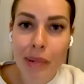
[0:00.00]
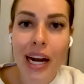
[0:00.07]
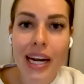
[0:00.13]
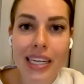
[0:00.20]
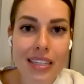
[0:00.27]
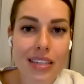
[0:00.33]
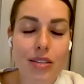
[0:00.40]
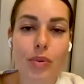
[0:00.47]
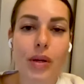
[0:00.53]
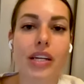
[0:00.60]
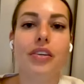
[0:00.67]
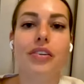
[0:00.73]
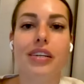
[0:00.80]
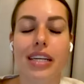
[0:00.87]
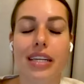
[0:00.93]
The mind is
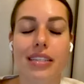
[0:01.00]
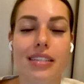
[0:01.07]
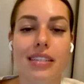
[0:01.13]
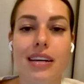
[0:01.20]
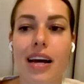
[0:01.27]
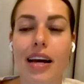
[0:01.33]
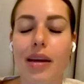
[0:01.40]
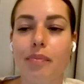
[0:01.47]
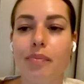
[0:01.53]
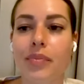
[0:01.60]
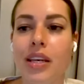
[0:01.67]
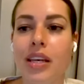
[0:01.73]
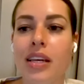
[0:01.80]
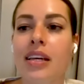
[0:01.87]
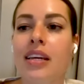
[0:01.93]
what creates
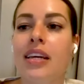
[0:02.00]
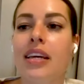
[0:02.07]
time.